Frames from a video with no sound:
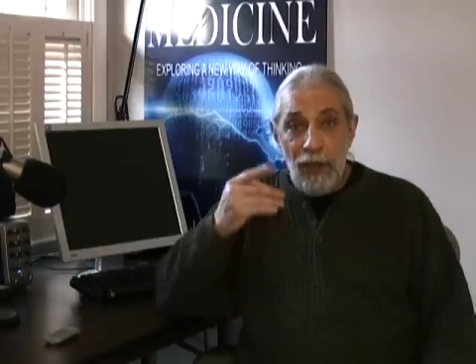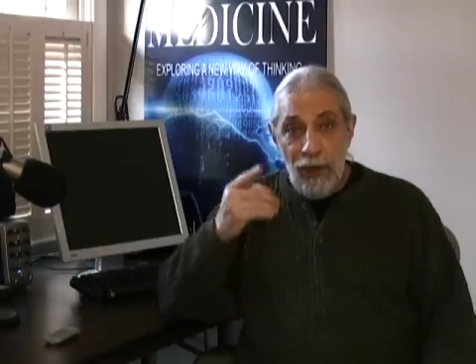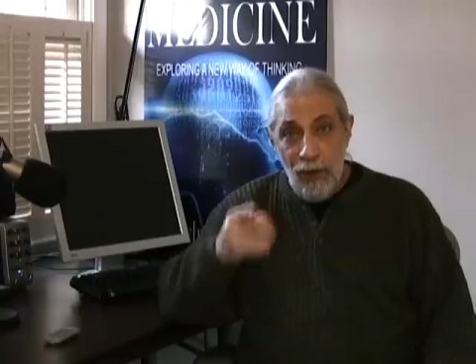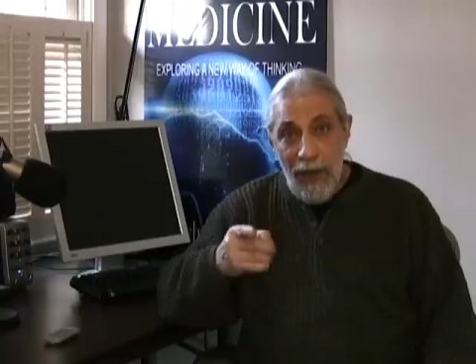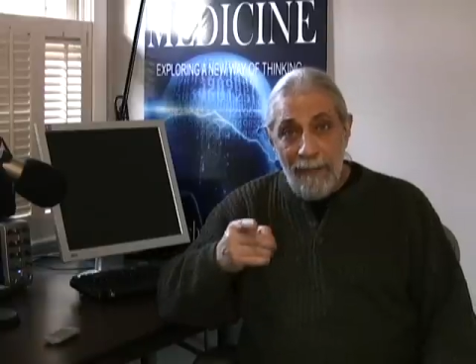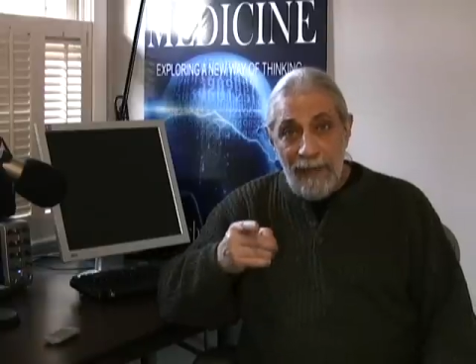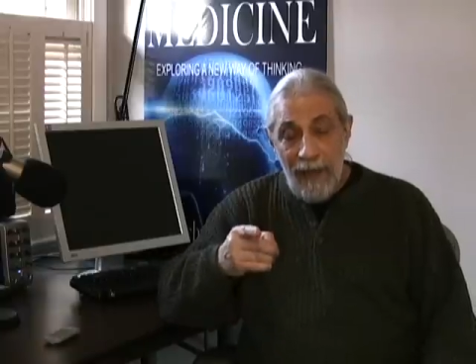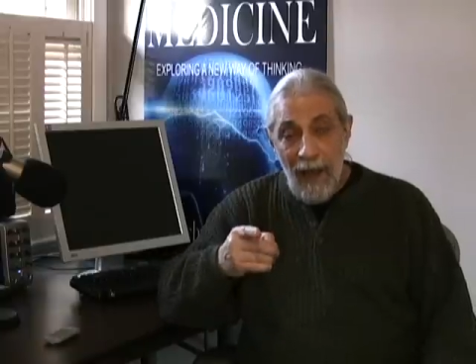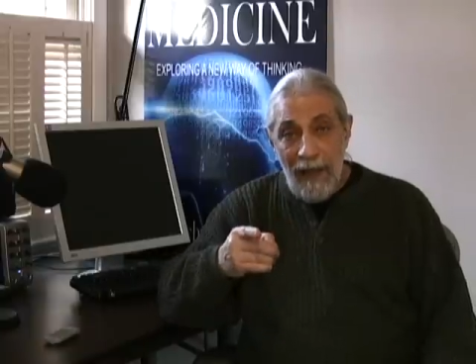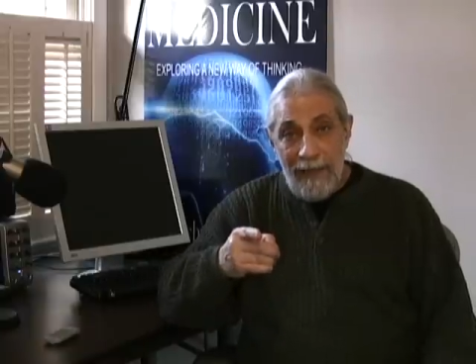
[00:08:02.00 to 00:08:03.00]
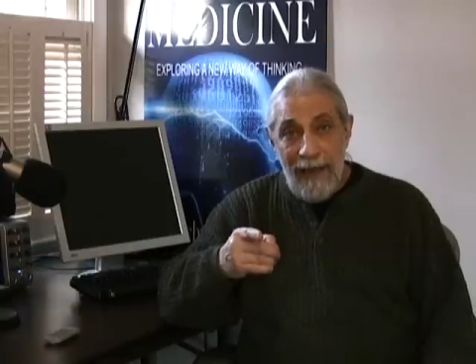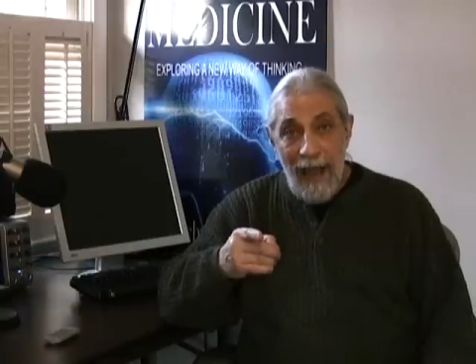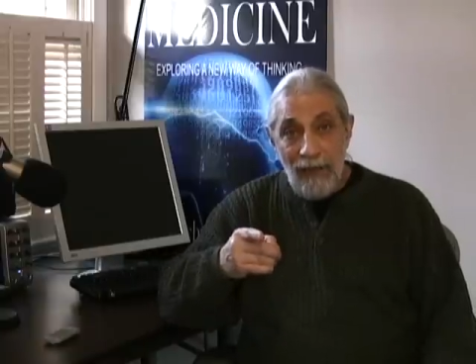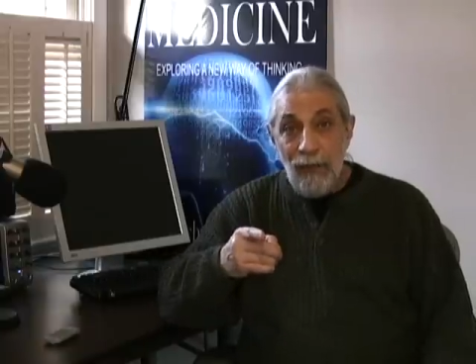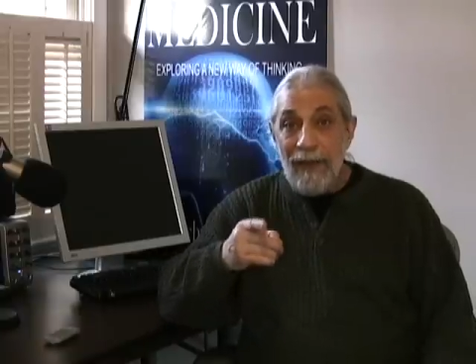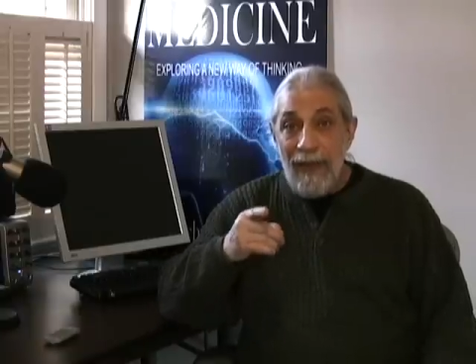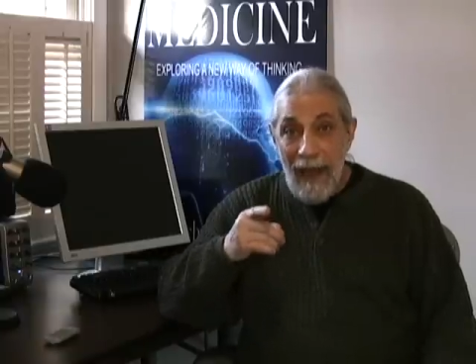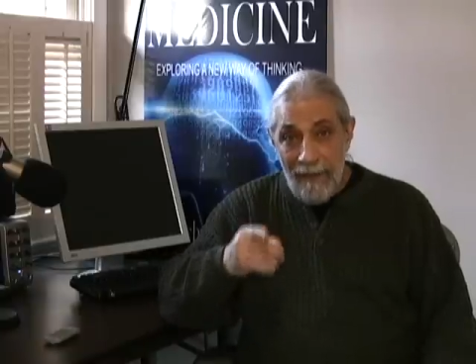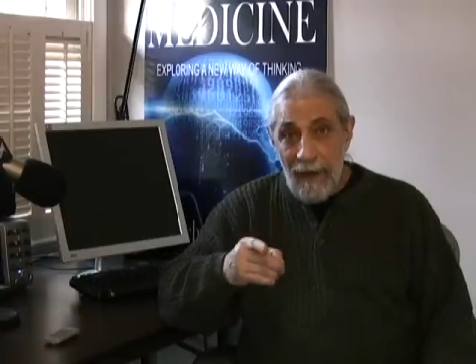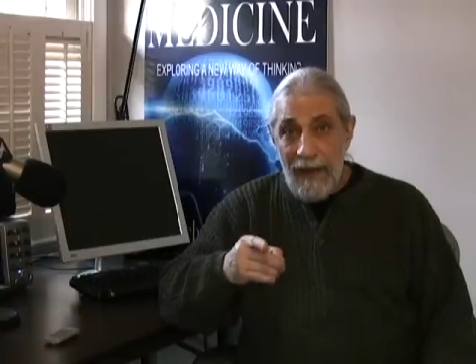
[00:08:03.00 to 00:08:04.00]
you come in contact with
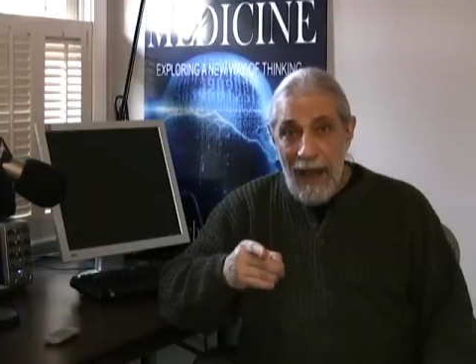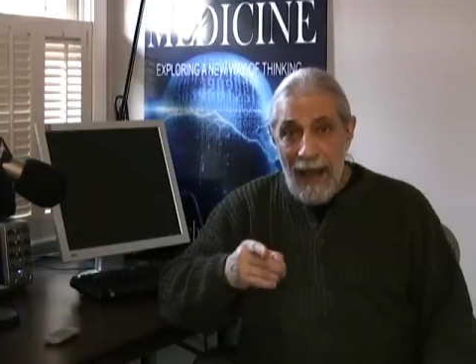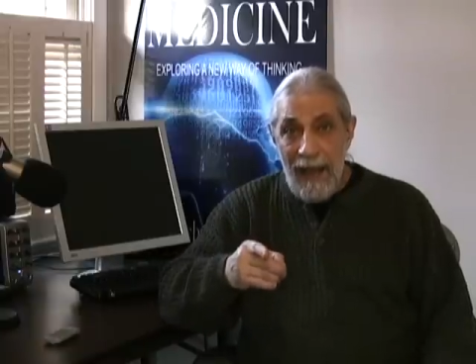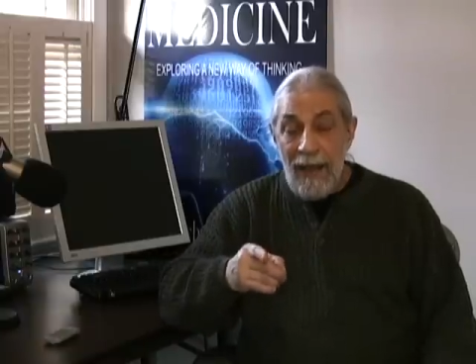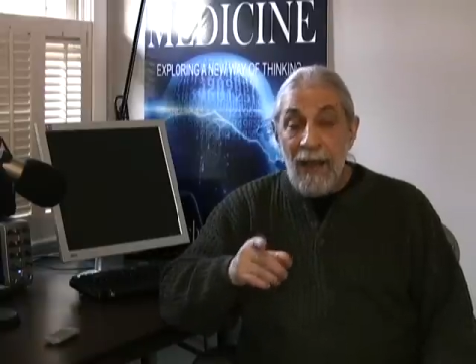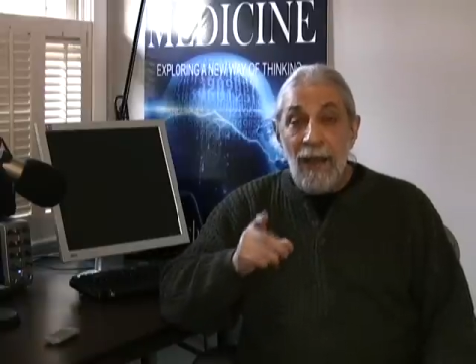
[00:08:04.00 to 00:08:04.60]
every day,